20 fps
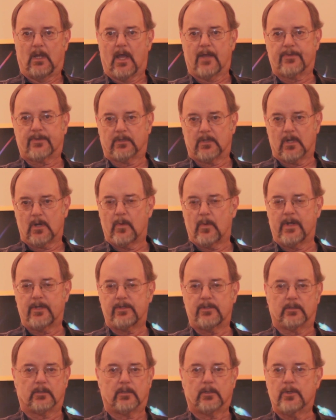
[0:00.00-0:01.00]
At the low
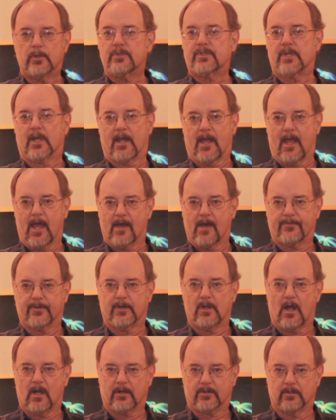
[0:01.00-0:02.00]
end, you're losing a half
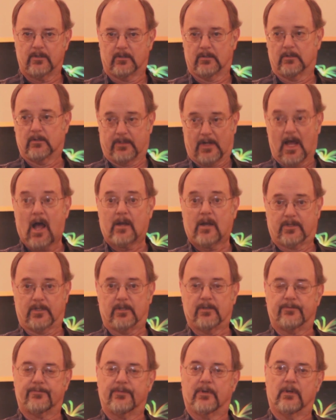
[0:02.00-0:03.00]
an octave or an
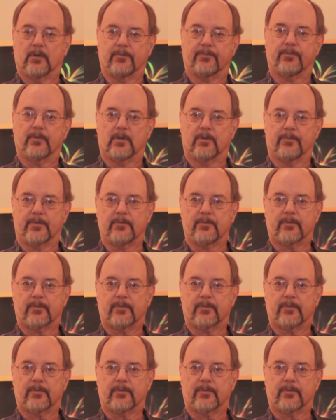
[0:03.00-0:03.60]
octave of